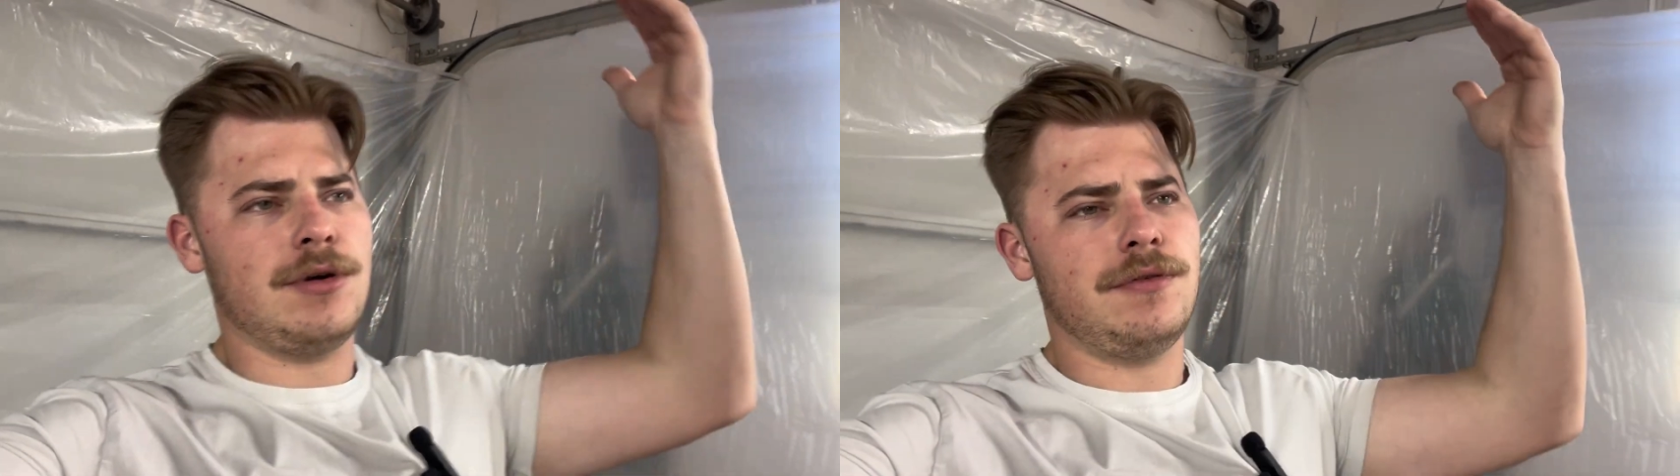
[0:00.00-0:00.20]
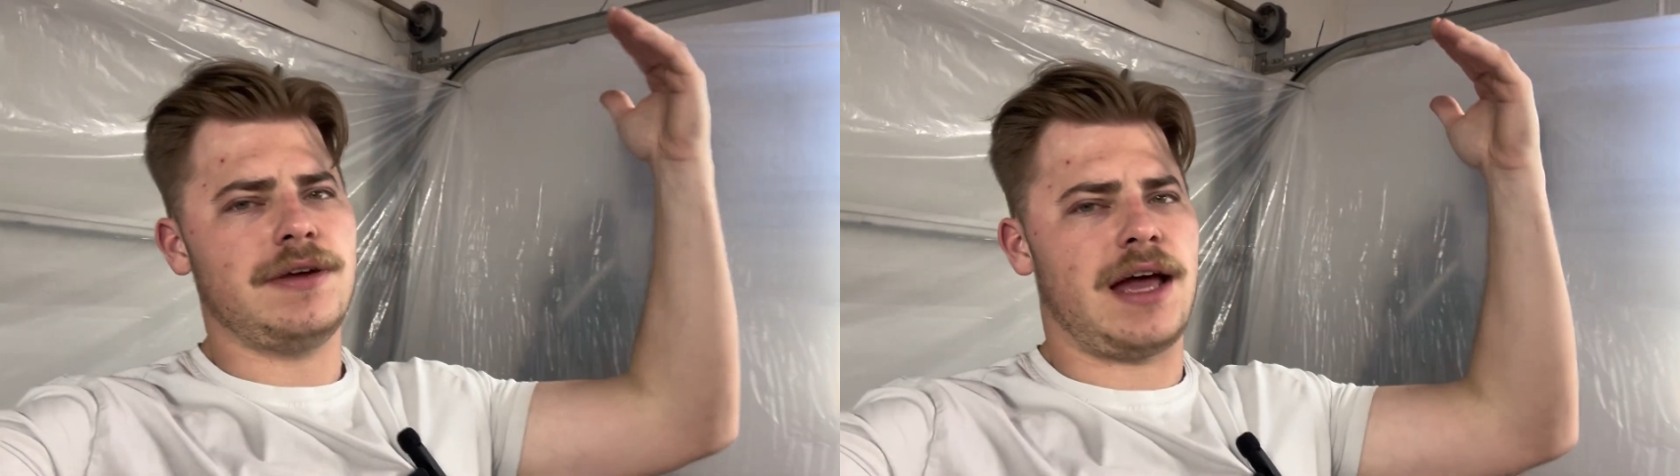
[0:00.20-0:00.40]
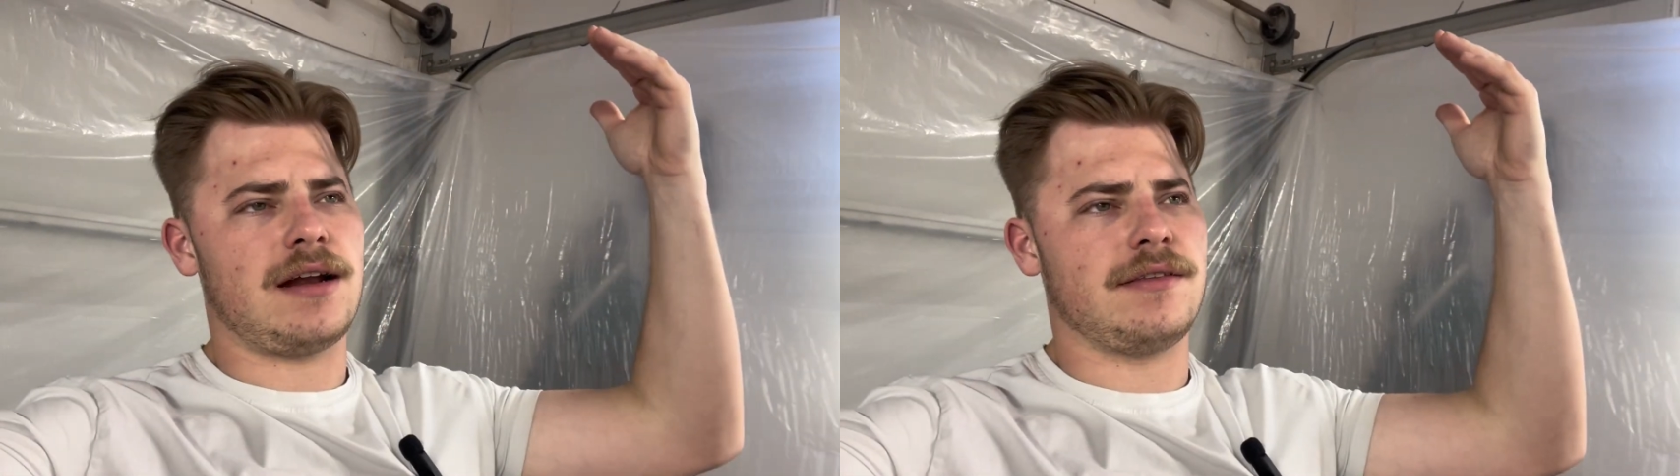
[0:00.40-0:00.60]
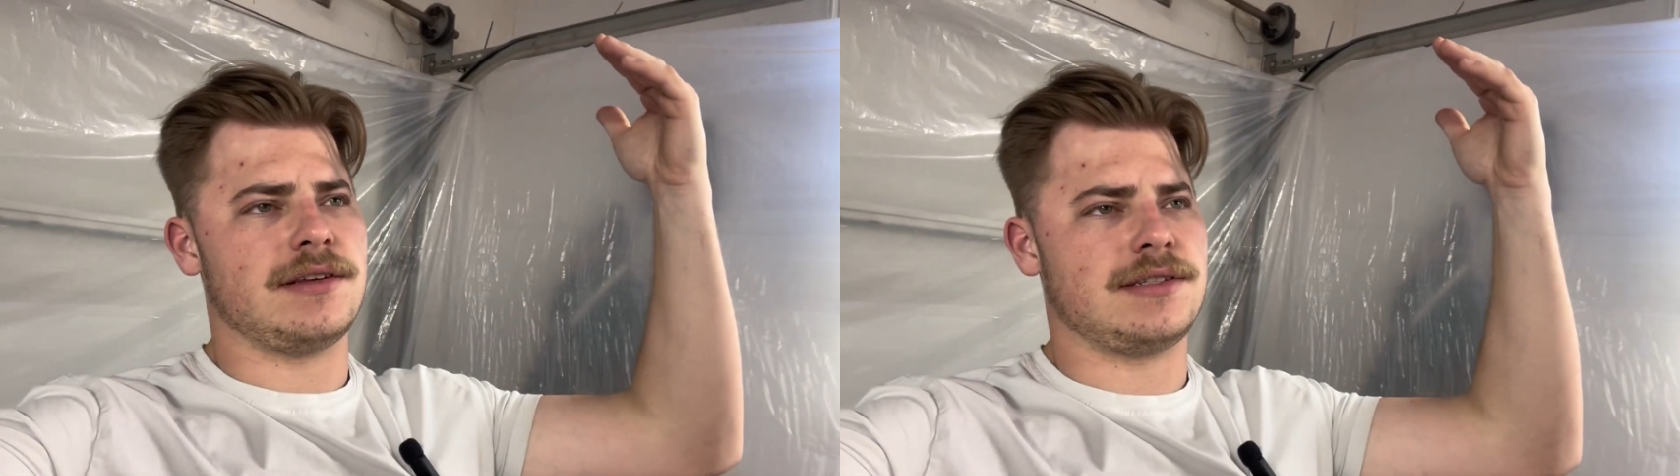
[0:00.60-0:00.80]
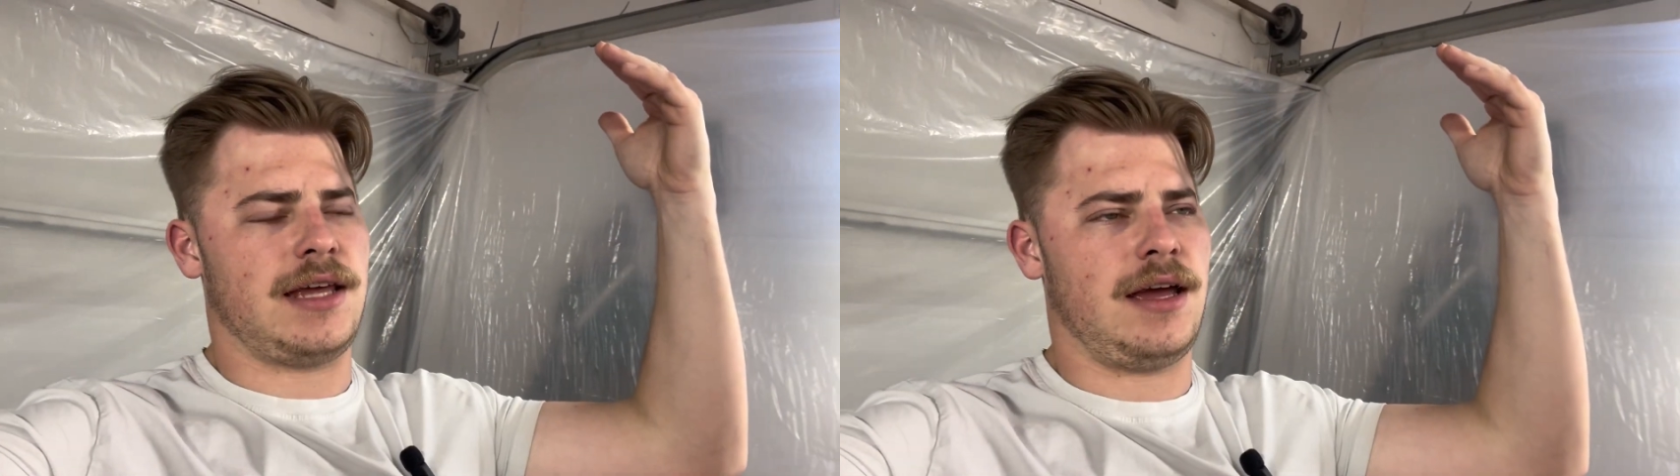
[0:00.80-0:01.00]
moving out of
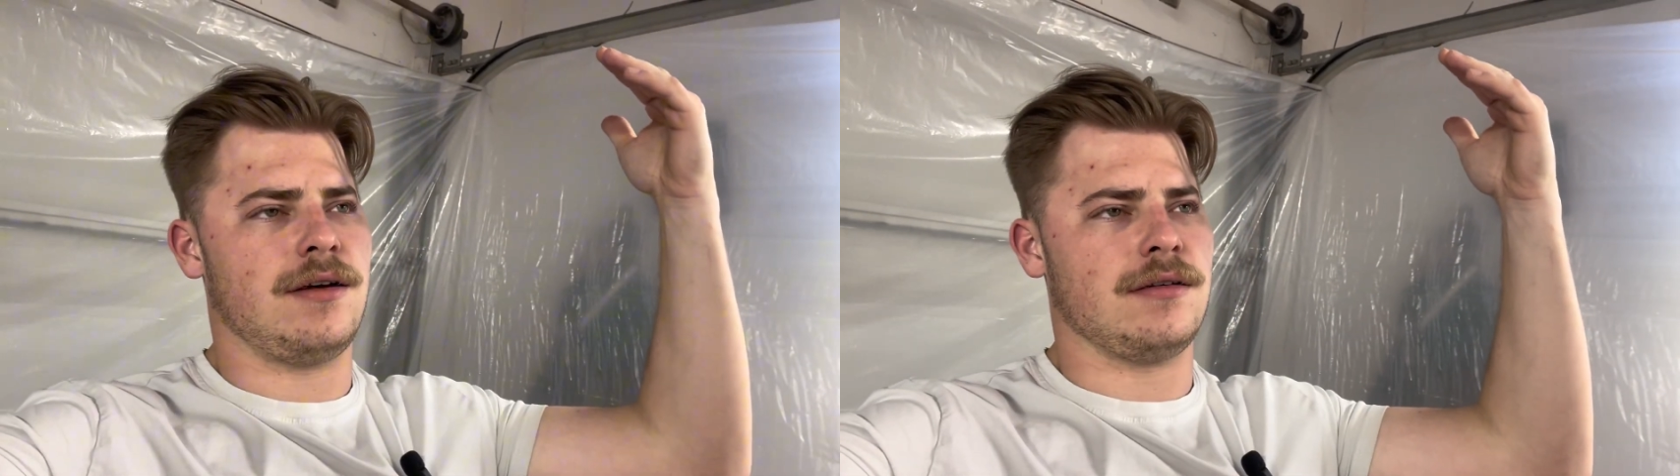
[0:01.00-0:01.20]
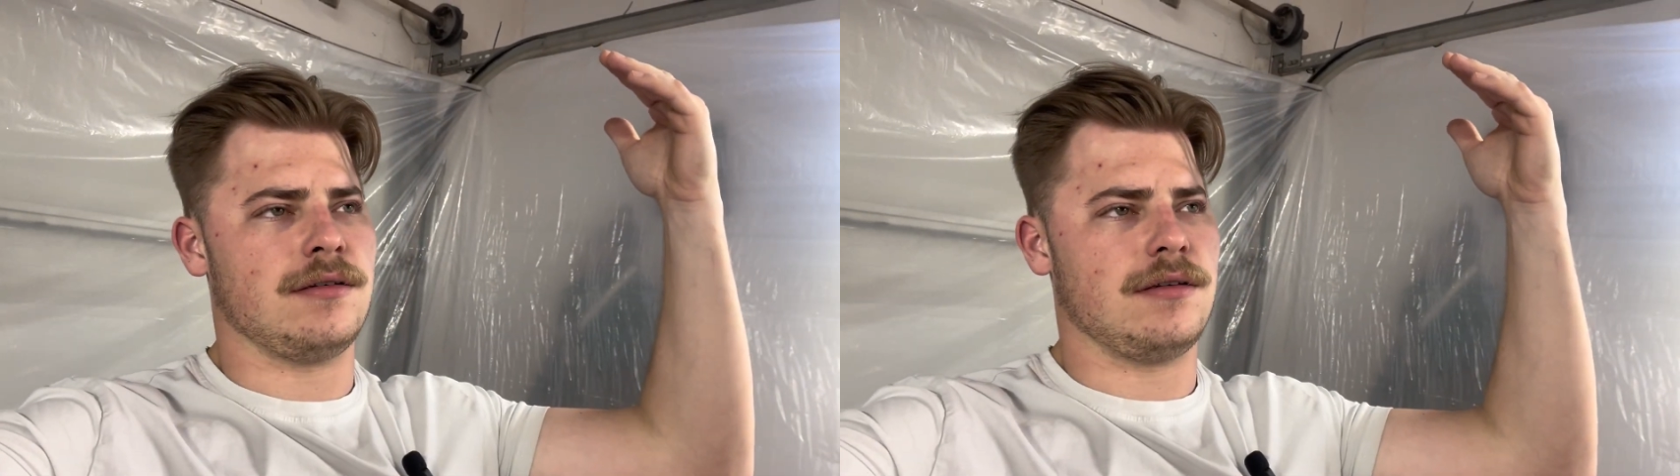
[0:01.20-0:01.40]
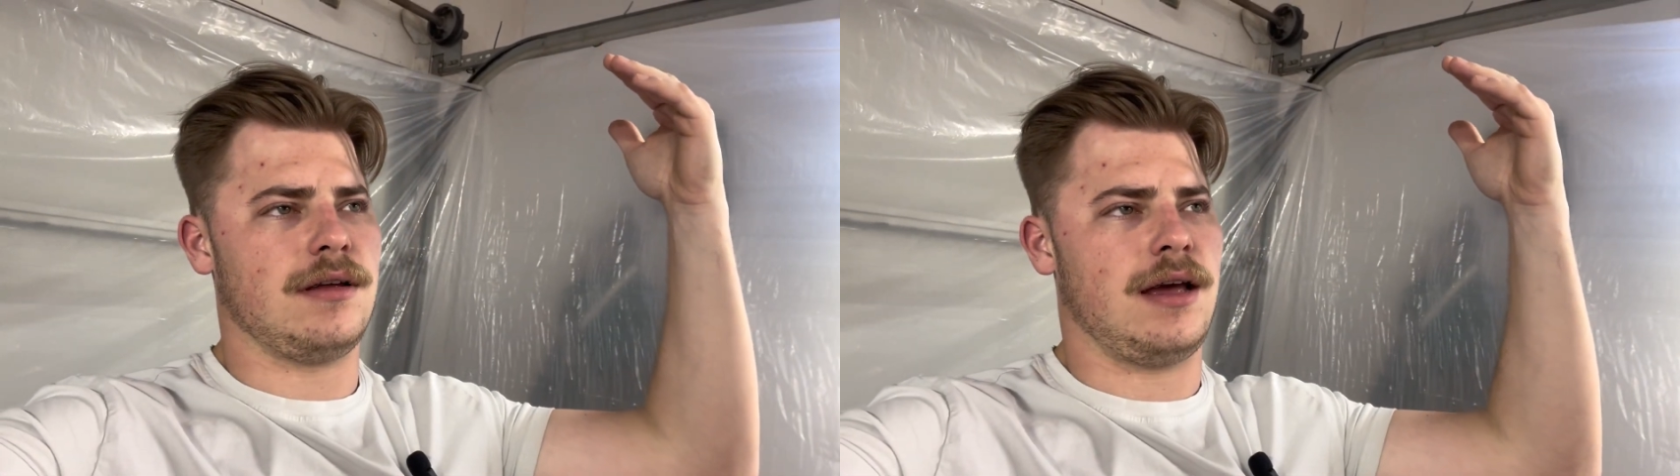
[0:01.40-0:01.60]
this town